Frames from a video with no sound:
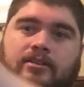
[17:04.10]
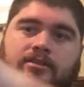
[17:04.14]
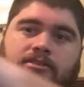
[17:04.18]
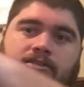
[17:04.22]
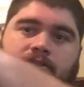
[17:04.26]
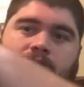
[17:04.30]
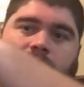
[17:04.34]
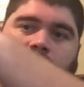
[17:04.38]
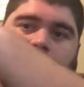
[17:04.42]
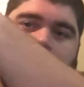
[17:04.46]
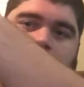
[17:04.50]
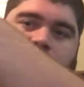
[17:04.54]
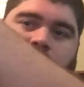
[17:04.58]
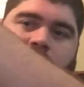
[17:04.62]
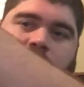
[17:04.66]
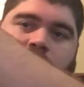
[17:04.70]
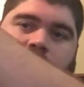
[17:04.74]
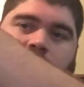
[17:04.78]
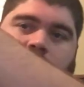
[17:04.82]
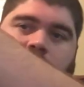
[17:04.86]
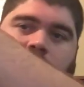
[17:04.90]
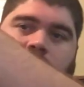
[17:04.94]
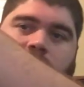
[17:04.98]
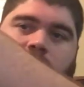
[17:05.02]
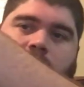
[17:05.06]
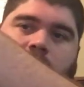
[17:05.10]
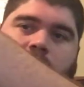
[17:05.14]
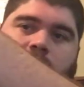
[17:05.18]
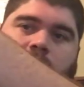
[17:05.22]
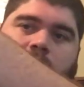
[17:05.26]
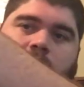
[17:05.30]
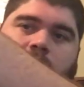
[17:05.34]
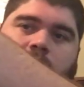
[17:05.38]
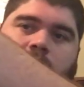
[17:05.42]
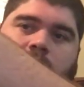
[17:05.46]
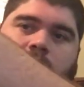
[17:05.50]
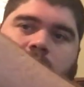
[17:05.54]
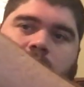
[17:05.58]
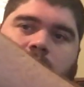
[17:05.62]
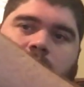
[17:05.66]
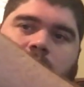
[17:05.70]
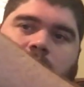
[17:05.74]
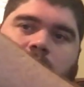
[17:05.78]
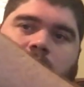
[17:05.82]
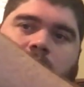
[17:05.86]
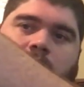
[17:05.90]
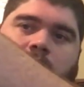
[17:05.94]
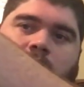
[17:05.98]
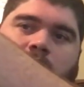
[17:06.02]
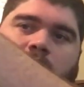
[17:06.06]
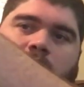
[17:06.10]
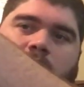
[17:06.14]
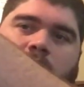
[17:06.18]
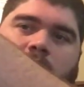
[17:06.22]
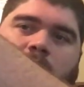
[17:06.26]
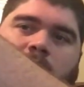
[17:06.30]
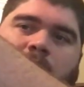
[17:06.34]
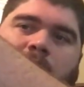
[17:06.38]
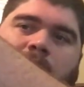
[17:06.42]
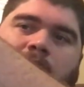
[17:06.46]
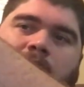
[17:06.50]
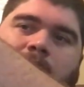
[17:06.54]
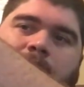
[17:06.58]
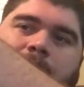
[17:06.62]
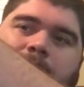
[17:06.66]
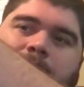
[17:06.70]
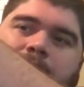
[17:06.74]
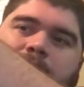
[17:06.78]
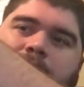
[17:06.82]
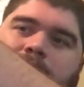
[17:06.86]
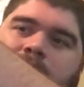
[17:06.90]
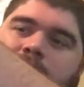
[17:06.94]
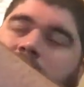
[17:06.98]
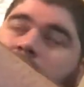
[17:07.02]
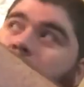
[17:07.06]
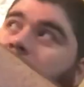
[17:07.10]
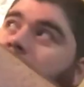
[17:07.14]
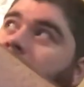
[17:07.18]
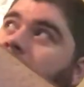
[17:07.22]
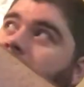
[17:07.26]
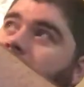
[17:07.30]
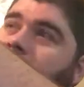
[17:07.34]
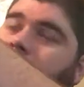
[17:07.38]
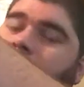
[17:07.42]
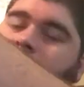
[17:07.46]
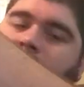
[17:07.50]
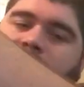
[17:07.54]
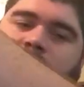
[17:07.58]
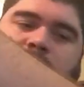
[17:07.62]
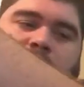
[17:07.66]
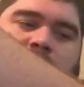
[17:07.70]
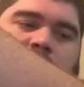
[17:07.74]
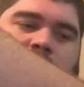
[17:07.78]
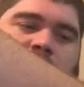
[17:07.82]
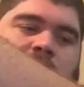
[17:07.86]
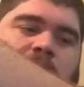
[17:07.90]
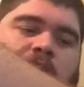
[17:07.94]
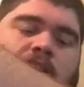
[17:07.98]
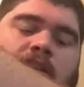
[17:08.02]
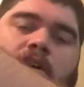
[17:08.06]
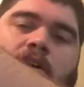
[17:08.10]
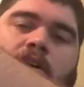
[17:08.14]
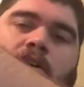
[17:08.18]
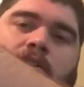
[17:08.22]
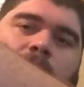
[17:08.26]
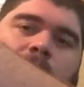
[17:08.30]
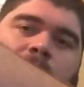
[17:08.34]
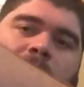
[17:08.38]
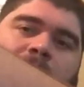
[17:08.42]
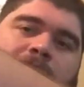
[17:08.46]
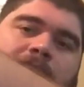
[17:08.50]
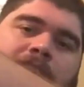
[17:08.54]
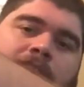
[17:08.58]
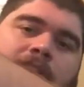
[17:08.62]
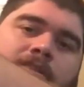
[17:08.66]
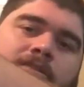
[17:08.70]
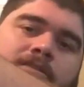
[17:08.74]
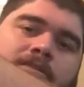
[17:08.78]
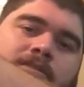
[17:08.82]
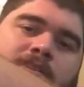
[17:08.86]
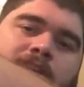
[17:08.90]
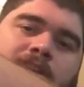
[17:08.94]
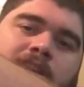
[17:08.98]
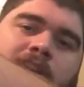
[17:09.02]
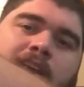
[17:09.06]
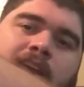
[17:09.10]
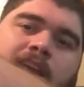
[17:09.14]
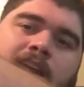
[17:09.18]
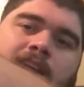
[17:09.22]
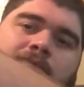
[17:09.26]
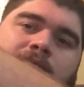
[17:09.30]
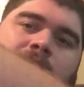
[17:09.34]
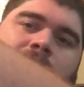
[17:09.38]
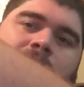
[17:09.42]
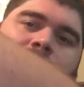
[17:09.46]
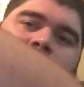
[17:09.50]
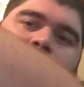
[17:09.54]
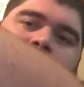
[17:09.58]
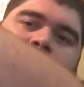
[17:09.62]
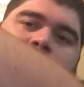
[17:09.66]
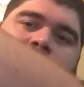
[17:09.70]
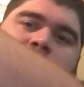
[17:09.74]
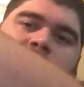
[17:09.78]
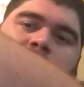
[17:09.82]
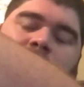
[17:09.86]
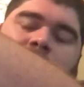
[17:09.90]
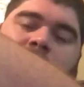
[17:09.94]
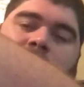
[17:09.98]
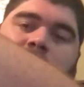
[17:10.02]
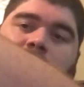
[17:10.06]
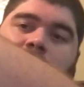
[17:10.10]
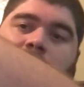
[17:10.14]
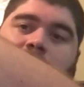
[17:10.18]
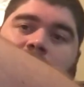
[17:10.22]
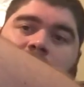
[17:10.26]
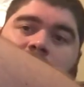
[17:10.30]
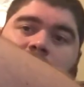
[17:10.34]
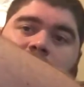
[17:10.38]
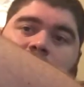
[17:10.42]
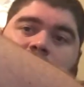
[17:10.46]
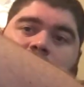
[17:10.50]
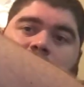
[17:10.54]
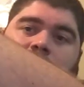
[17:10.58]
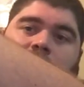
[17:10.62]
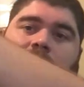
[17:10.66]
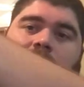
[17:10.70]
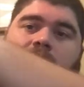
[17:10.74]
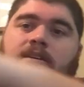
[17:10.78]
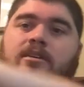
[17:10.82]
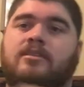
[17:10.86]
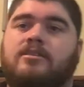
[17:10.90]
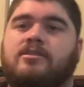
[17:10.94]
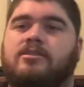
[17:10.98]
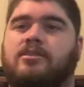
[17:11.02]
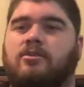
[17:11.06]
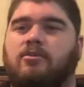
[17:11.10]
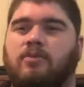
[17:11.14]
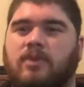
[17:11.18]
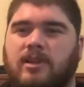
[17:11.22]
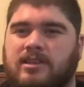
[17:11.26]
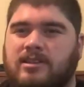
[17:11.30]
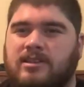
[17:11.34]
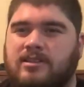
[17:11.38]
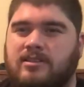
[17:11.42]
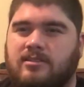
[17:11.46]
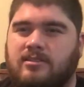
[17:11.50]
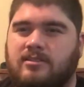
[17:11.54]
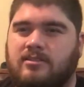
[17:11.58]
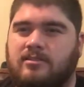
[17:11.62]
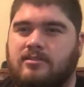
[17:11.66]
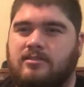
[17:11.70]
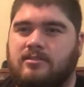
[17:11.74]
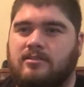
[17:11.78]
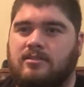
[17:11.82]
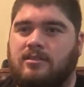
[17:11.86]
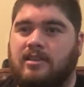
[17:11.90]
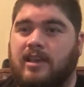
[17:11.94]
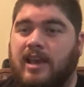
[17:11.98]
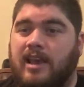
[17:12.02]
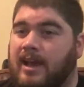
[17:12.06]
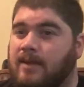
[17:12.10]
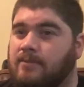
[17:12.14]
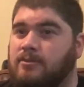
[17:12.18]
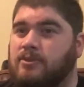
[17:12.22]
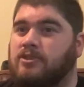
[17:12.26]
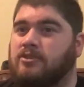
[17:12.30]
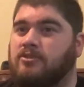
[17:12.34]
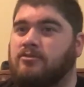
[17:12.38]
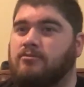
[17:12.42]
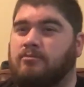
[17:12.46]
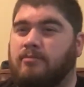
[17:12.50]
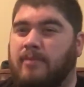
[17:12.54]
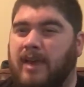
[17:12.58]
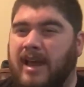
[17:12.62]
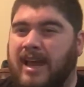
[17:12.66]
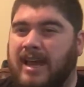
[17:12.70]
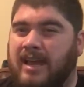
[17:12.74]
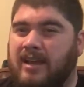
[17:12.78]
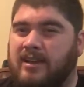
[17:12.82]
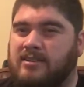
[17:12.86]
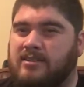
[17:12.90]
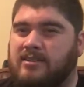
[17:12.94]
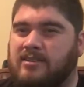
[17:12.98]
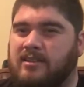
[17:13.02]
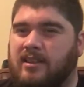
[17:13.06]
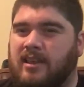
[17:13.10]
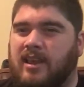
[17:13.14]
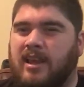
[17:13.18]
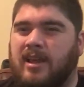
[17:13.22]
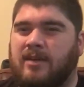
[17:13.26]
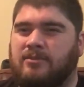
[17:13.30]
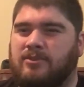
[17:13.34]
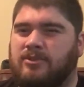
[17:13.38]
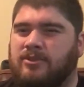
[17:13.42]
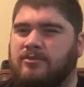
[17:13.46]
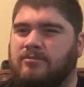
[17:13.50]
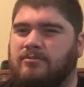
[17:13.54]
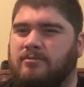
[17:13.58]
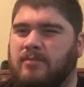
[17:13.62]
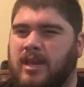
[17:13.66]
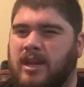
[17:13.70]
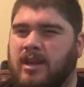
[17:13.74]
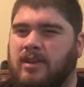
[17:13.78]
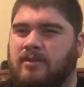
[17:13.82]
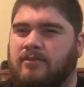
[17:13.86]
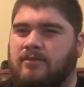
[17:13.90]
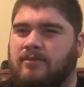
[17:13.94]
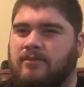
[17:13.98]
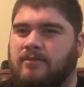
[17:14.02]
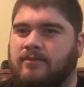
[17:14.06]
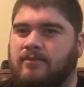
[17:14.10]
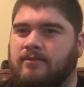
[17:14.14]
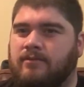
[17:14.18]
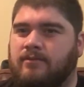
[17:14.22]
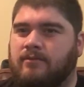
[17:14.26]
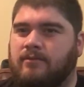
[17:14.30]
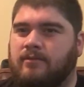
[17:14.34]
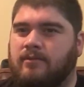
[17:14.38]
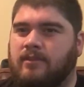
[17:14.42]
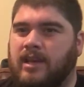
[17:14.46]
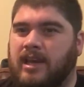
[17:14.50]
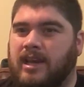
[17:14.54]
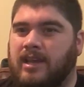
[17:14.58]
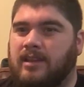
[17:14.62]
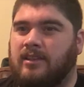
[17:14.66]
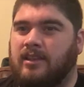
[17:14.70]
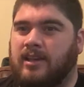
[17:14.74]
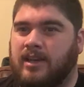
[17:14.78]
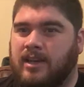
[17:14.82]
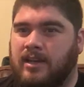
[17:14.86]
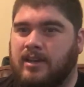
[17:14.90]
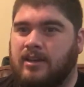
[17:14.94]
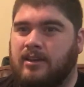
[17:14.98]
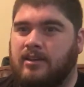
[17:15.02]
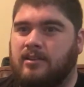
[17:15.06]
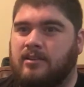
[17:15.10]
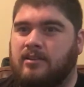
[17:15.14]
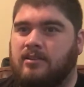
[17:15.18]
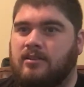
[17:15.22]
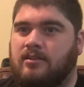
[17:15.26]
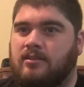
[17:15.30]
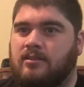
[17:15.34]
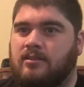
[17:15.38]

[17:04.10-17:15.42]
is going to go all the way up to positive infinity and all the way down to negative infinity. So what's the absolute max and the absolute min of that line?